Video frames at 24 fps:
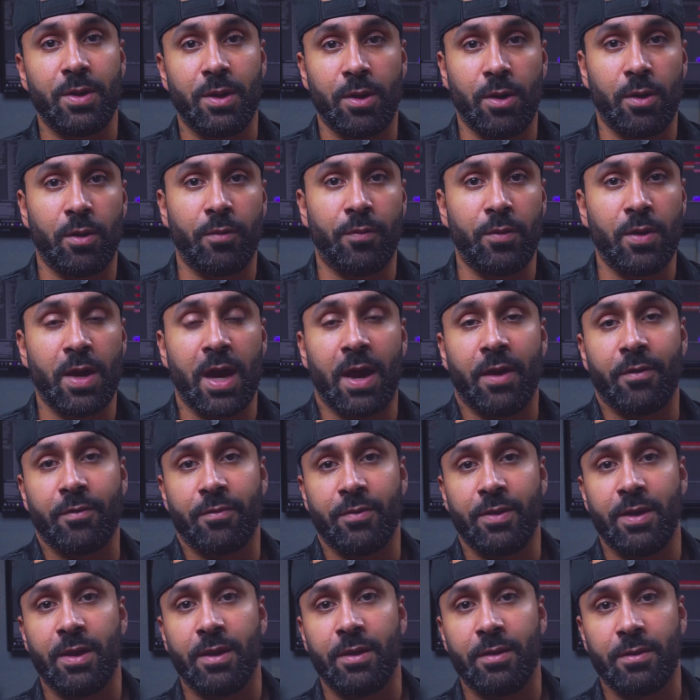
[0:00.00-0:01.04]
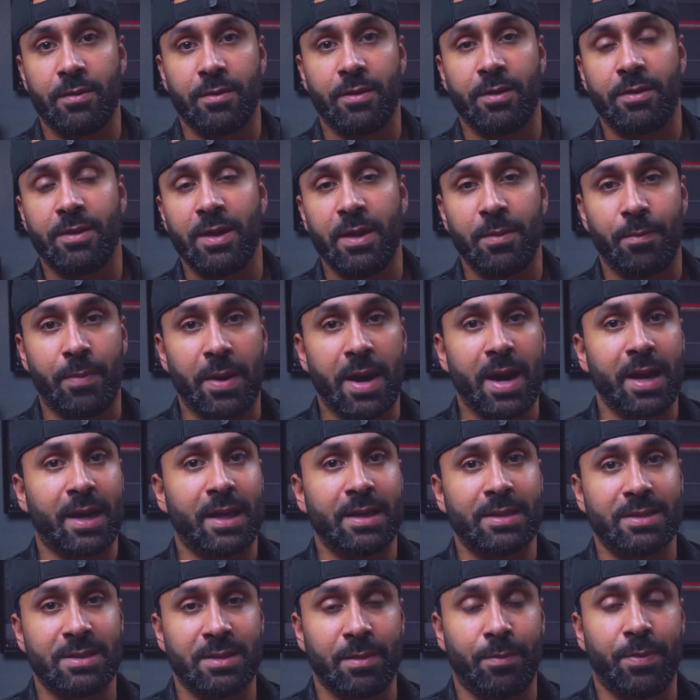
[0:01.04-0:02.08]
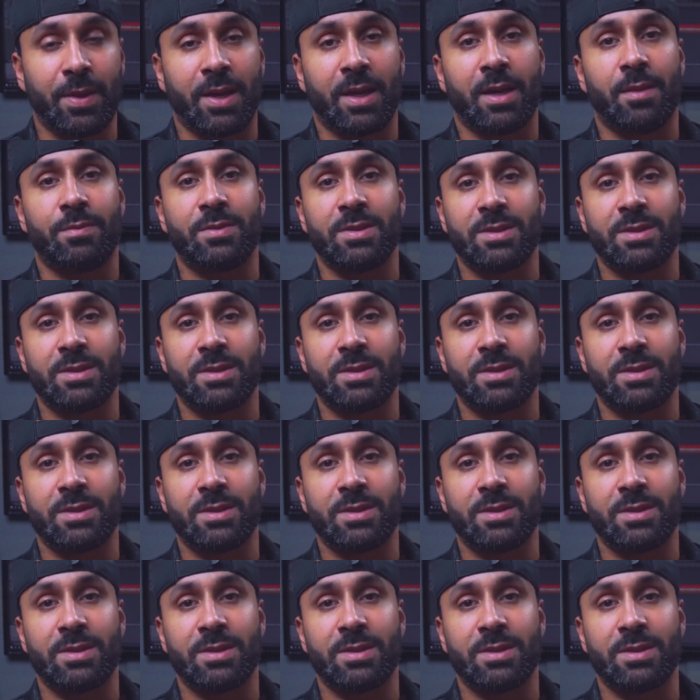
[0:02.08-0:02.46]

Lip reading: You know, if you have the deep pockets to pick up